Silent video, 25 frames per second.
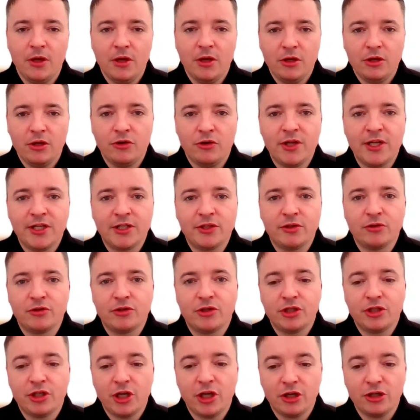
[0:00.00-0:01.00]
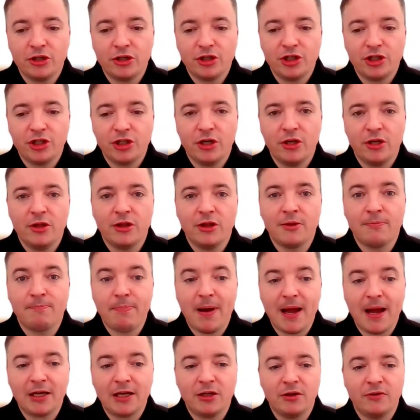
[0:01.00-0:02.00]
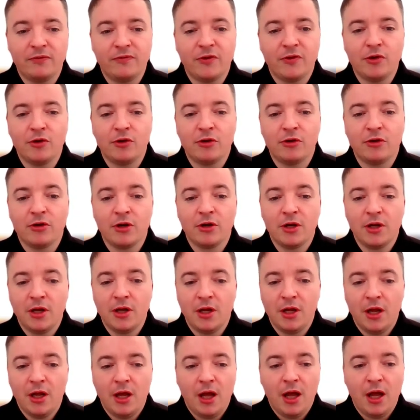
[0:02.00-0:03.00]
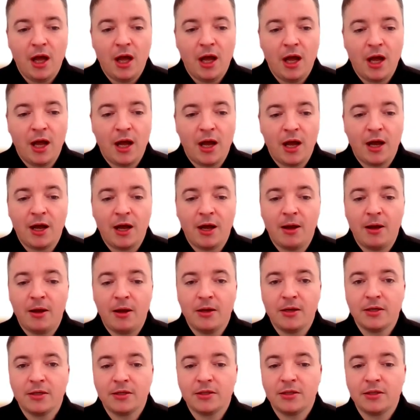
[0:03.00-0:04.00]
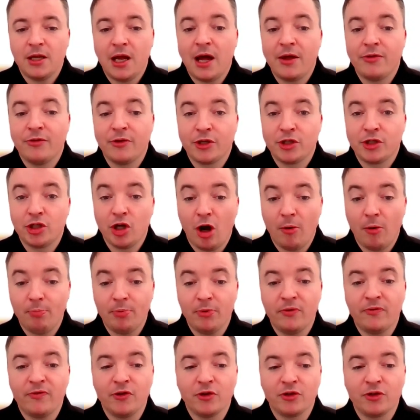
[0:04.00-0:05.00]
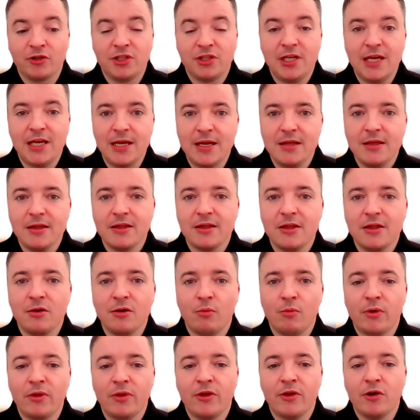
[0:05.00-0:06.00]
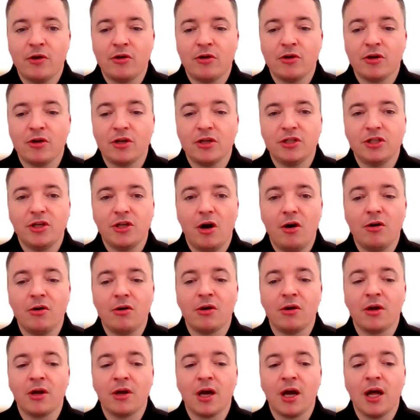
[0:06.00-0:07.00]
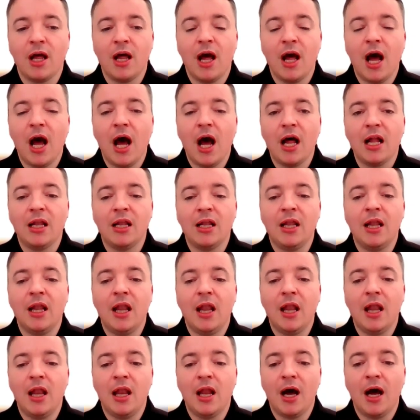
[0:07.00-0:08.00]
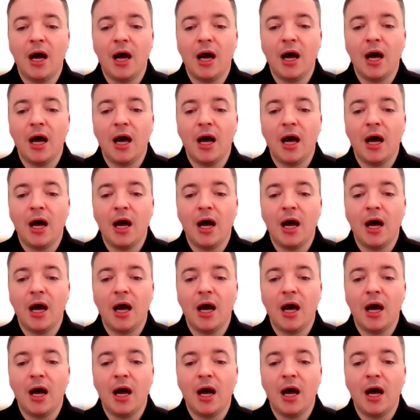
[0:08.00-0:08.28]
You need to touch the back of your, on the top of your teeth with your tongue. L,